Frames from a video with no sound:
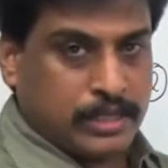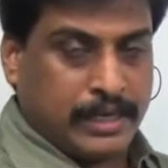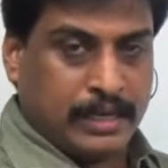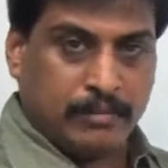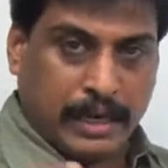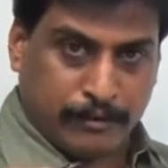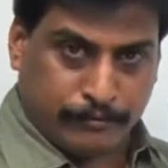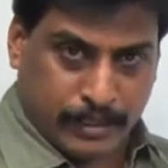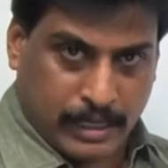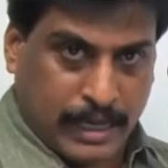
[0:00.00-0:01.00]
name
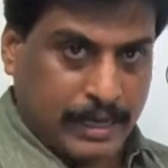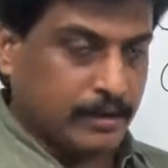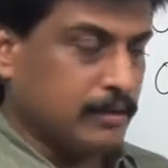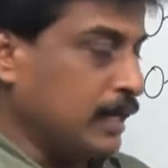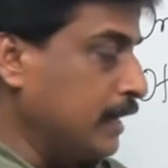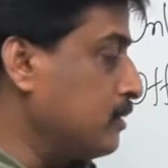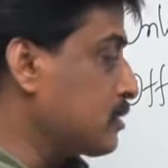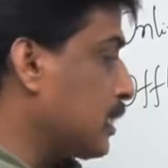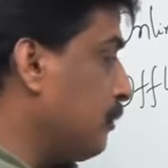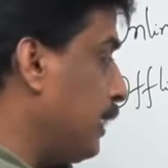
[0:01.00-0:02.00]
-I, like
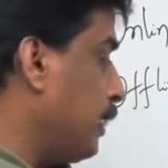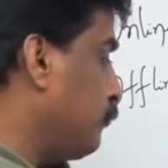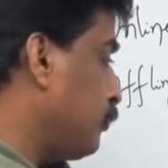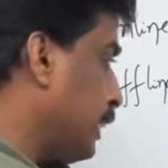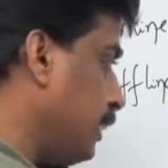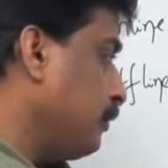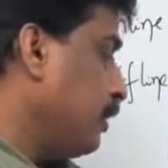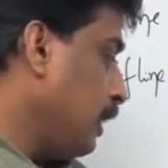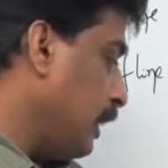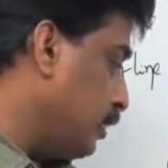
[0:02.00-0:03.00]
this command if you type,
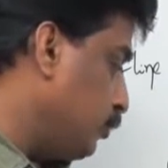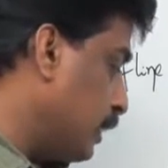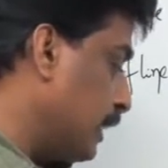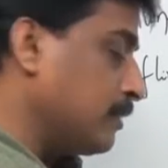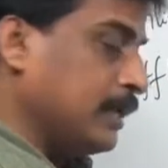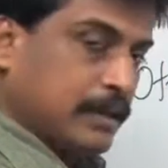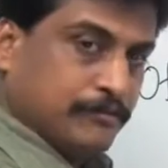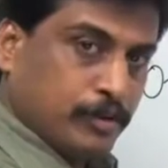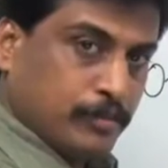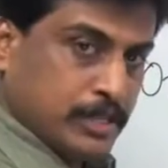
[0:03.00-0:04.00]
and you will get the
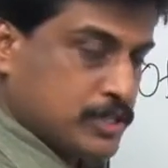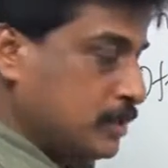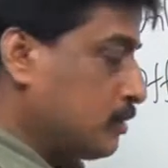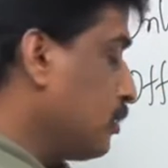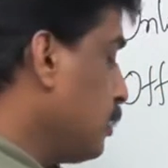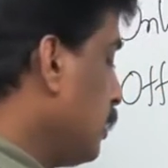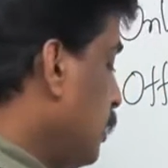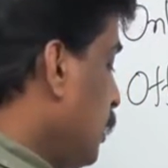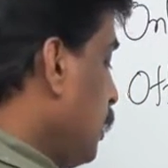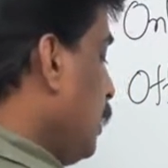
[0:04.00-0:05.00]
information.
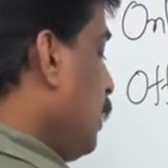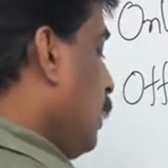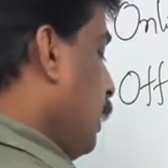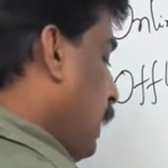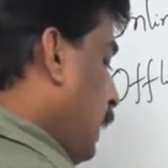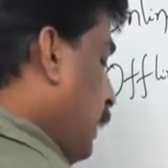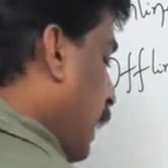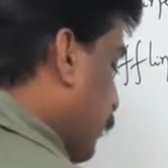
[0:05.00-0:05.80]
And